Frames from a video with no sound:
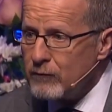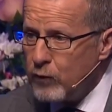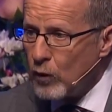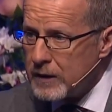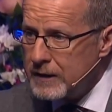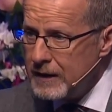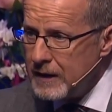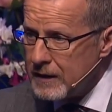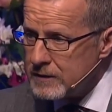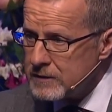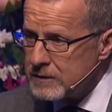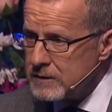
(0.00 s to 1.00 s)

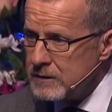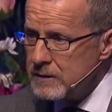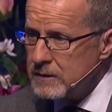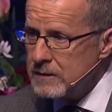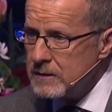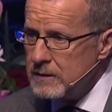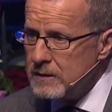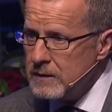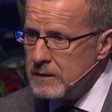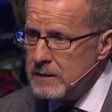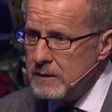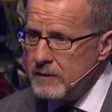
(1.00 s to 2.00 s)
forget
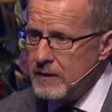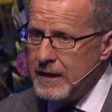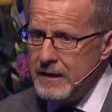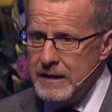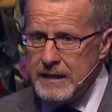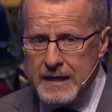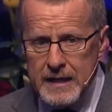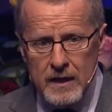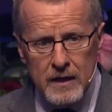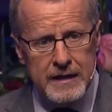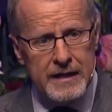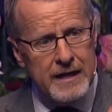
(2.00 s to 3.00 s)
that
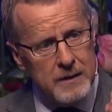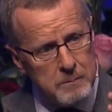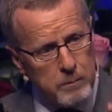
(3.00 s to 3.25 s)
kneeling in